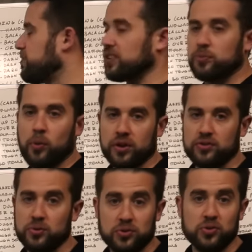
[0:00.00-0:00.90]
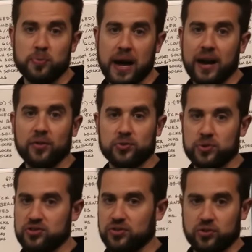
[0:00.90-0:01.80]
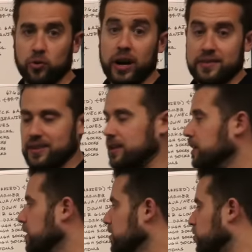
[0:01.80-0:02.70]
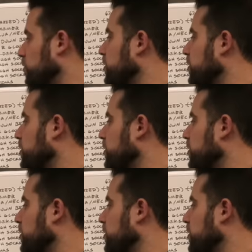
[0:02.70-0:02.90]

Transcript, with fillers: 6.22 pounds, which is crazy. So